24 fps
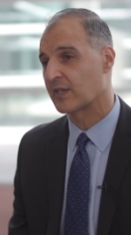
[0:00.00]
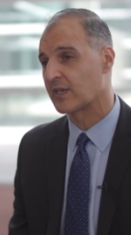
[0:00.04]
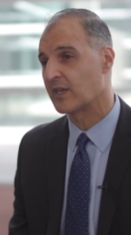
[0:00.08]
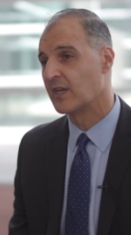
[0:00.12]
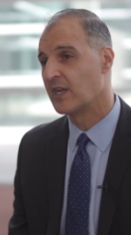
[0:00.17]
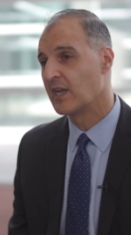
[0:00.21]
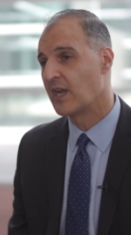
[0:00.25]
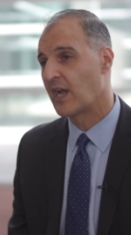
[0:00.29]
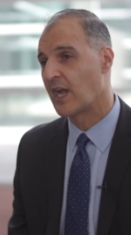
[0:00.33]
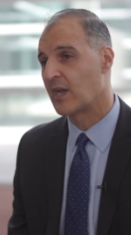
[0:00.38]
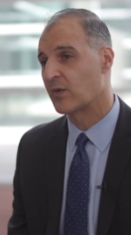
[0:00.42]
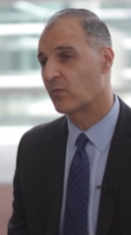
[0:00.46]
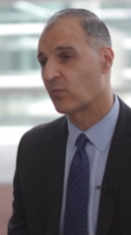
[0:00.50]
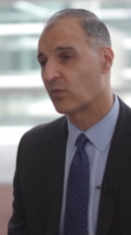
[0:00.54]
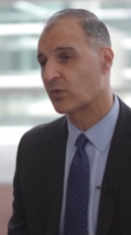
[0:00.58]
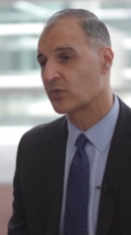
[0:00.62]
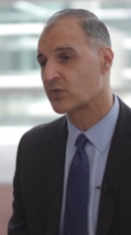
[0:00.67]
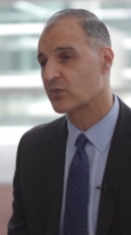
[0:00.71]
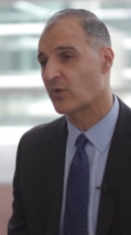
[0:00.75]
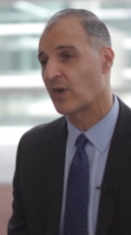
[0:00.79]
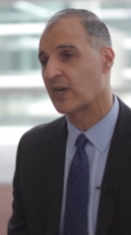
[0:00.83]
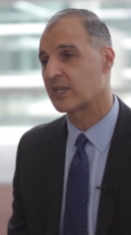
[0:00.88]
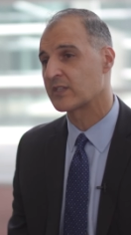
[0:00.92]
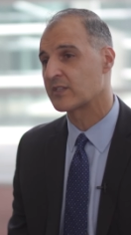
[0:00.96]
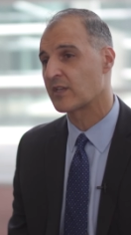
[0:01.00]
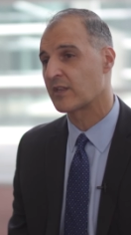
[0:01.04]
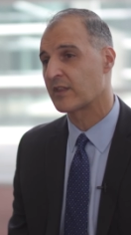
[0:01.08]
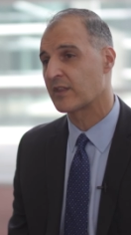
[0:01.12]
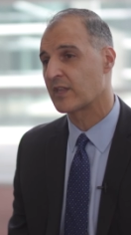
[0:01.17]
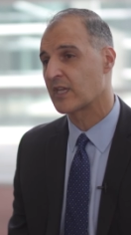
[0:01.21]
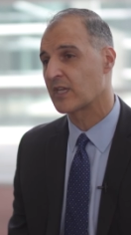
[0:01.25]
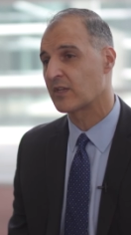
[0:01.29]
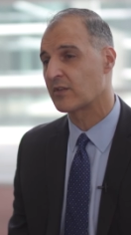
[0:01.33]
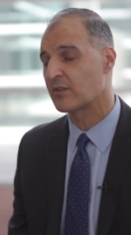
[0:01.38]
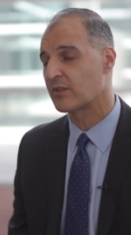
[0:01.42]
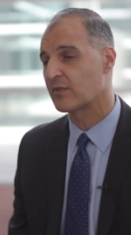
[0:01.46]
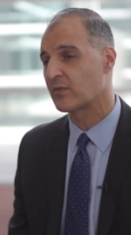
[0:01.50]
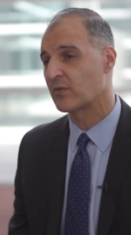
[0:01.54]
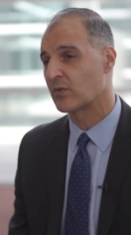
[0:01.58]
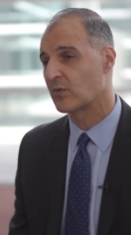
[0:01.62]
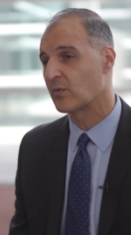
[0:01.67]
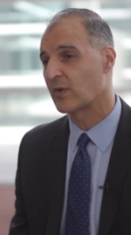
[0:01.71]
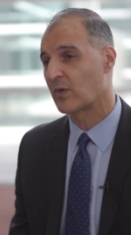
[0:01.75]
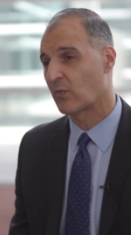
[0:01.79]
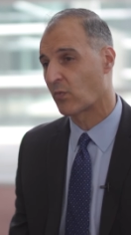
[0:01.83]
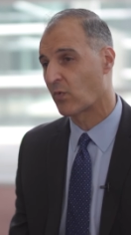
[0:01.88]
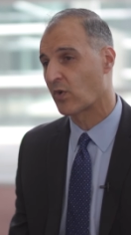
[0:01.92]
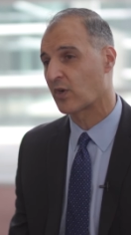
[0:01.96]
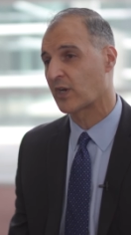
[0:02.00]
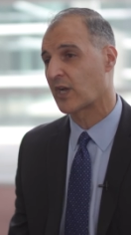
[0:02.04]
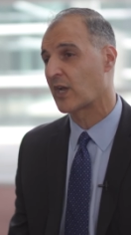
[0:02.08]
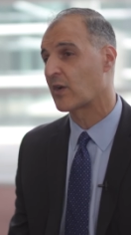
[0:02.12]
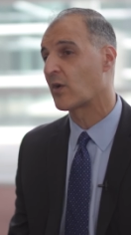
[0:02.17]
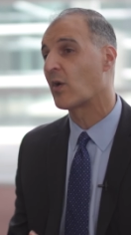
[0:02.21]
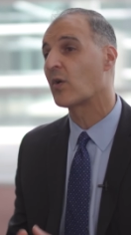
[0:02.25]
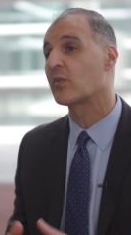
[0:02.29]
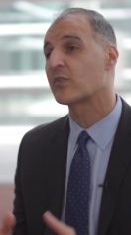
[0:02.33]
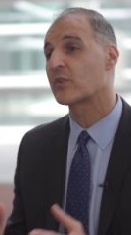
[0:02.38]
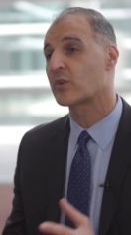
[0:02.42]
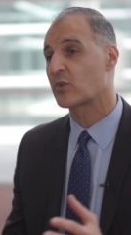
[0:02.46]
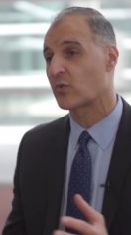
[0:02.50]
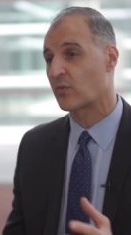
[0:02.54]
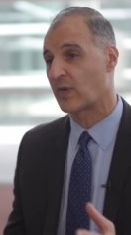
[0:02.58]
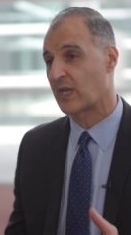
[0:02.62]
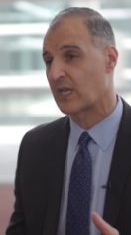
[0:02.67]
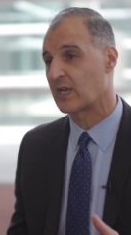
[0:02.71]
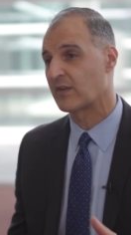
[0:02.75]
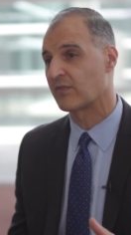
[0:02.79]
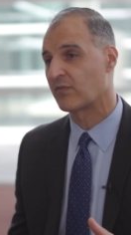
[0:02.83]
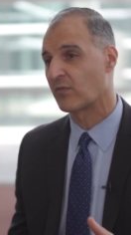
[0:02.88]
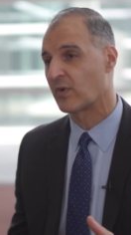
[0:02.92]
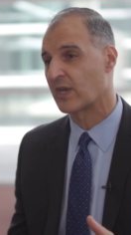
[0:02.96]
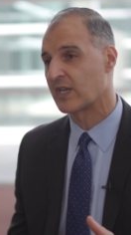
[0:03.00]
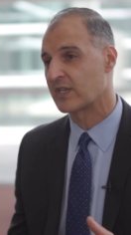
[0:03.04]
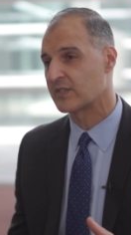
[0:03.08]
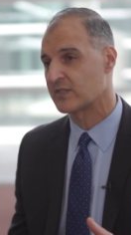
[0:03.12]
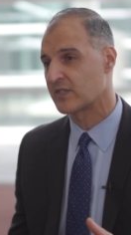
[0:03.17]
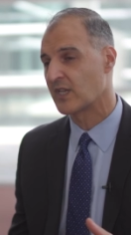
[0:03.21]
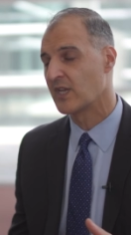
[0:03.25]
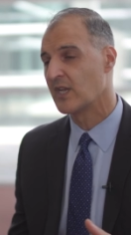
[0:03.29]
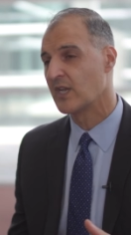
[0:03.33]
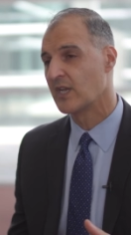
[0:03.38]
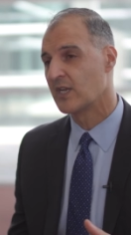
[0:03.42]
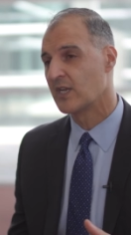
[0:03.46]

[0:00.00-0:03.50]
And, and we're trying to think through and work on all the creative ways